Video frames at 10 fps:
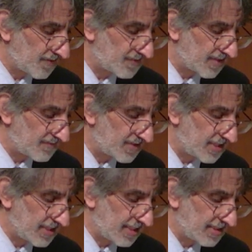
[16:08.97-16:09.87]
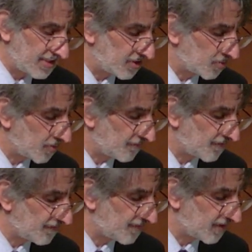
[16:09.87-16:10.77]
1790 issue of
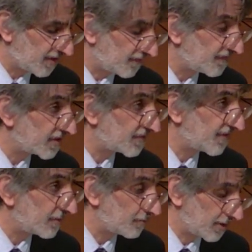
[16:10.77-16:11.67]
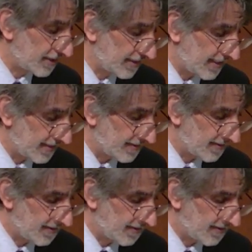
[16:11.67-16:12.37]
Philadelphia's Federal Gazette.